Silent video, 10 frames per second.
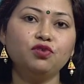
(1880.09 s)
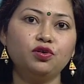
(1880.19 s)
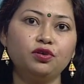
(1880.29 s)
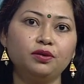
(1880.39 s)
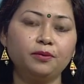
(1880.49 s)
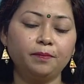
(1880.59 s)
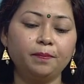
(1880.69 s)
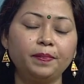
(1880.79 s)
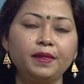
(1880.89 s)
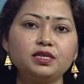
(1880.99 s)
for
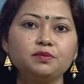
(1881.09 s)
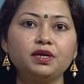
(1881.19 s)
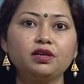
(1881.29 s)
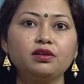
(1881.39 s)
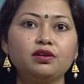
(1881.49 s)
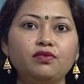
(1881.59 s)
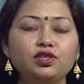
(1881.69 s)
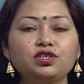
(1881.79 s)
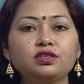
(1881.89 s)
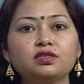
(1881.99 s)
this particular
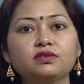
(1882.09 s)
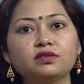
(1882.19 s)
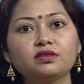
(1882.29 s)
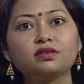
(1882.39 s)
watching this.